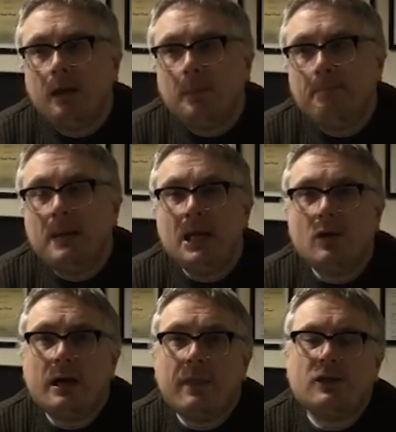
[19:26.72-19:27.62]
may
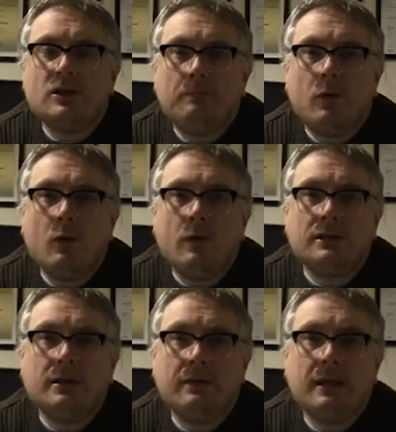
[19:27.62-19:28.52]
not get the
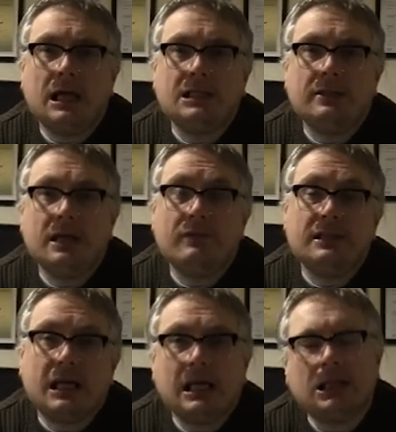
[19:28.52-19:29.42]
support that they're
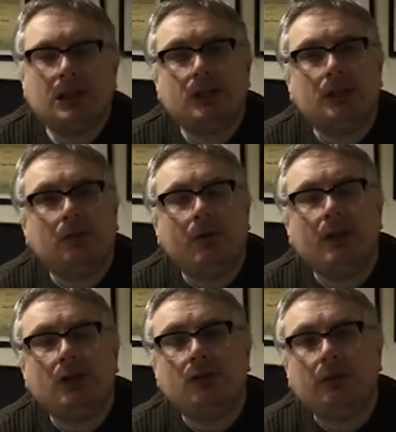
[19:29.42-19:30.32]
entitled to or they
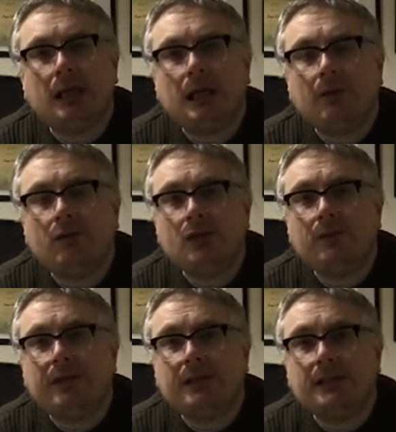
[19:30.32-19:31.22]
should have
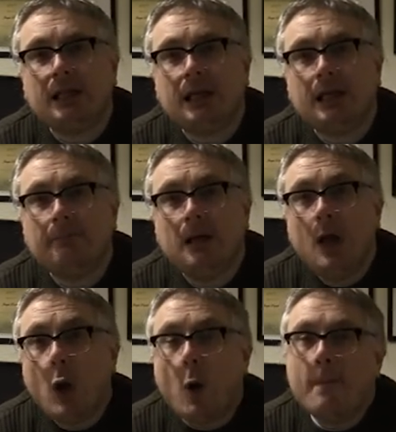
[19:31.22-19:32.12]
during this time,
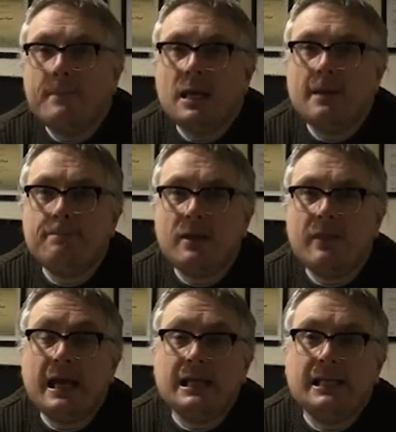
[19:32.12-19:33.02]
or maybe
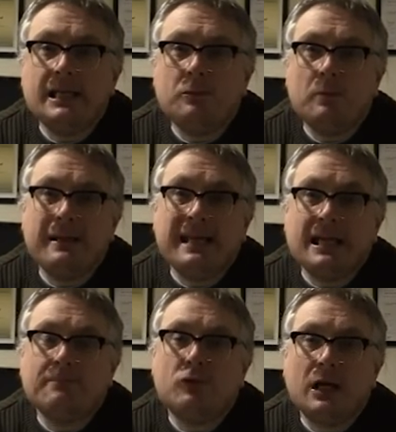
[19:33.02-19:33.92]
their needs would be
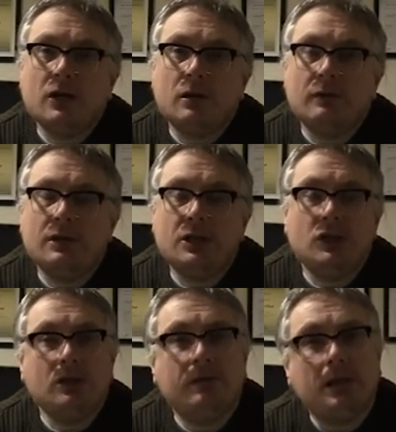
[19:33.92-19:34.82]
less priority
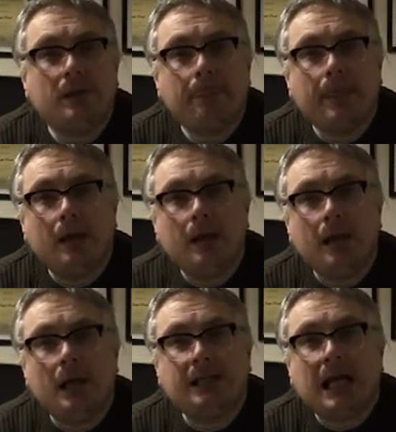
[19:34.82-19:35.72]
during
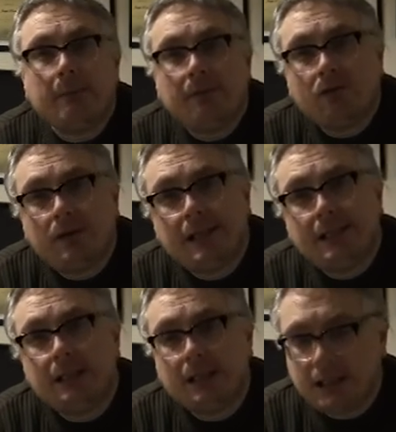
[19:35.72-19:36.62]
a time of
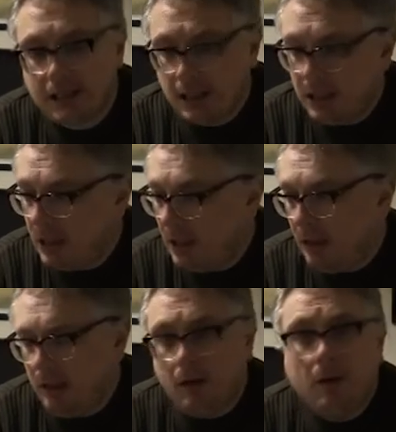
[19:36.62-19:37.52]
crisis.
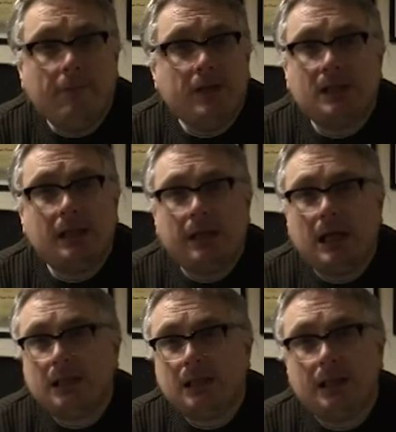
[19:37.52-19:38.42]
Obviously,
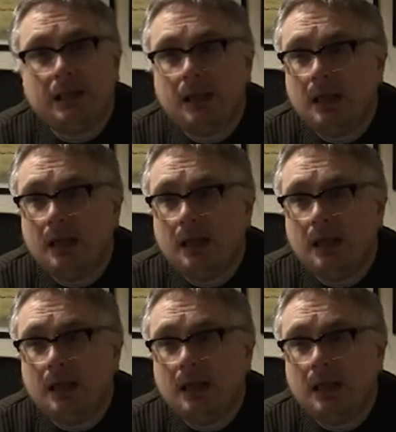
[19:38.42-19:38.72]
that is